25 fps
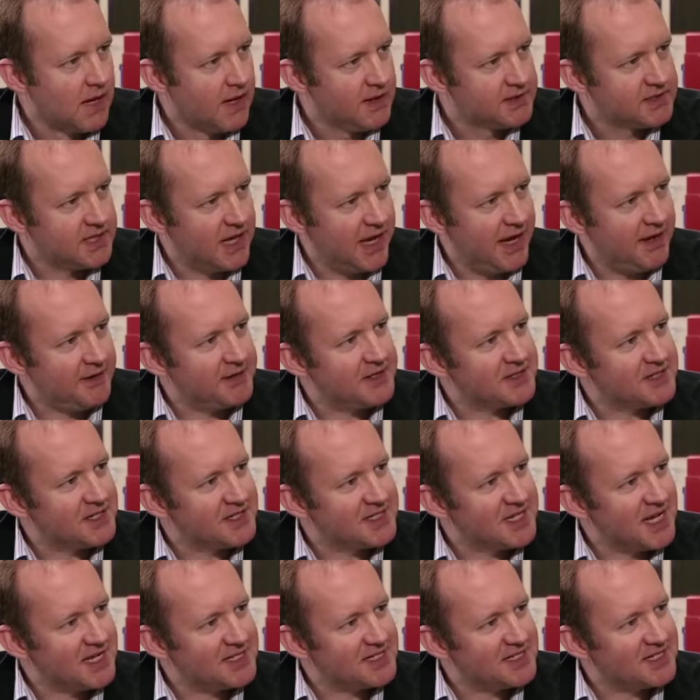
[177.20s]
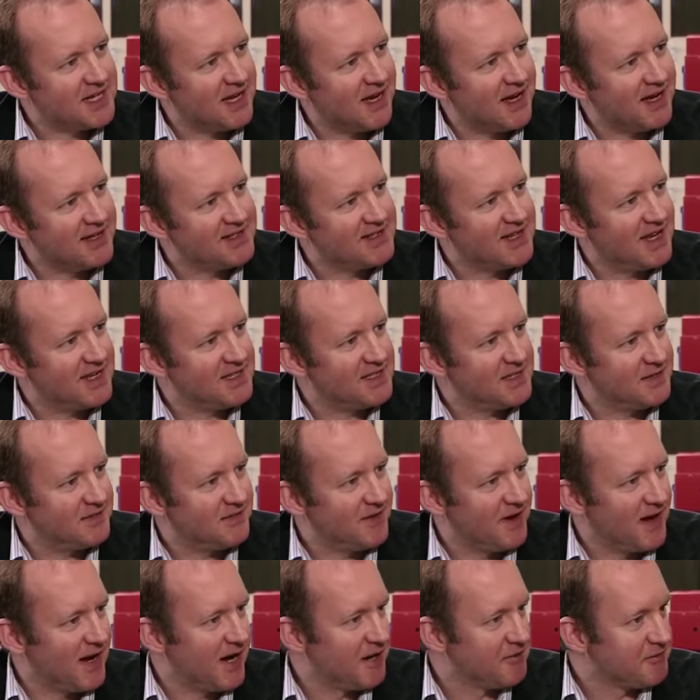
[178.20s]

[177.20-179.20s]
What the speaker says: So how does a tester identify